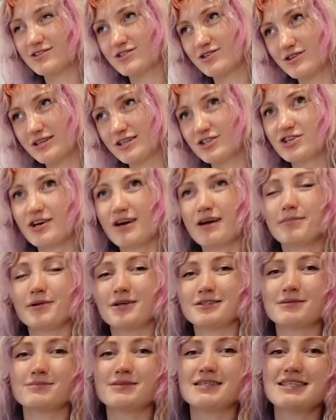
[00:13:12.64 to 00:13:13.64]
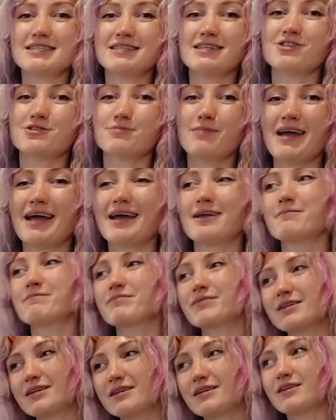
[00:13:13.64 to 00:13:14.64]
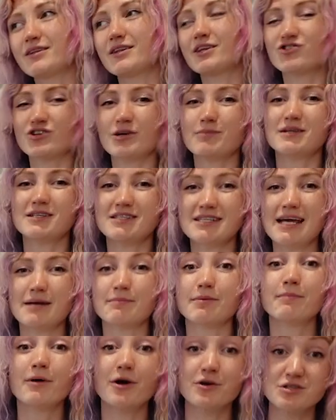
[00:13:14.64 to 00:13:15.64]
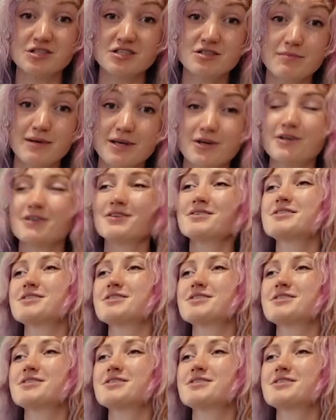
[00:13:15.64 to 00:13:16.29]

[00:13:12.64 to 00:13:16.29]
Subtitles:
during cherry blossom season in Japan, the trip that Dan proposed to me on.